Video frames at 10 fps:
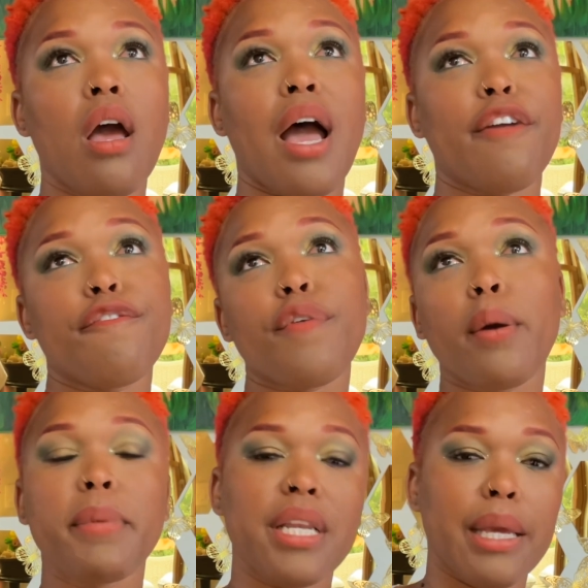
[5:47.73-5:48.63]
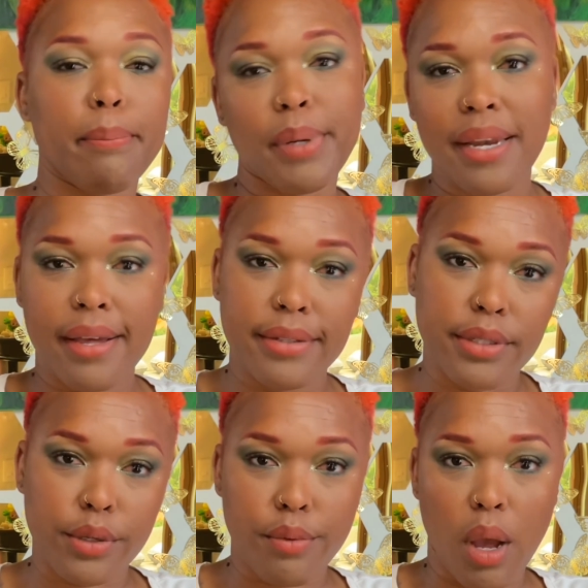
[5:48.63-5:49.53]
I formulate plans
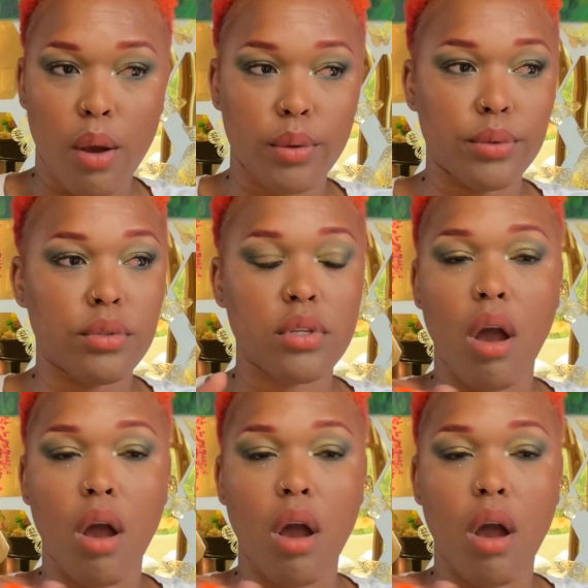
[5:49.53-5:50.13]
around